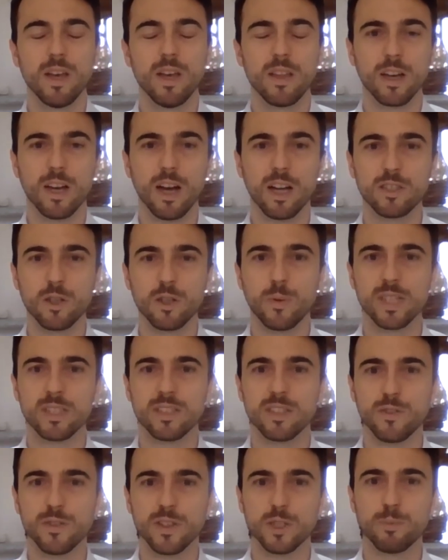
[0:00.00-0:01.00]
The
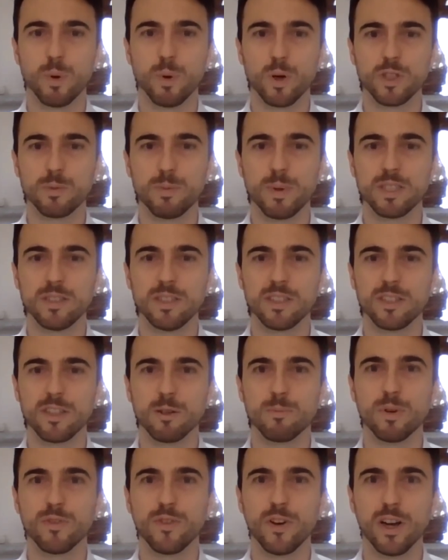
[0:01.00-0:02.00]
consequences for the sports business are
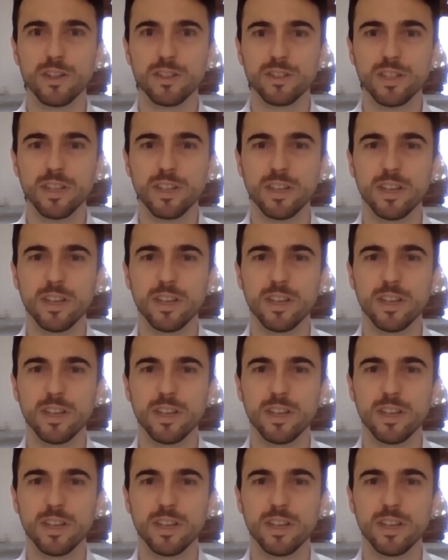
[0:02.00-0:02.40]
profound.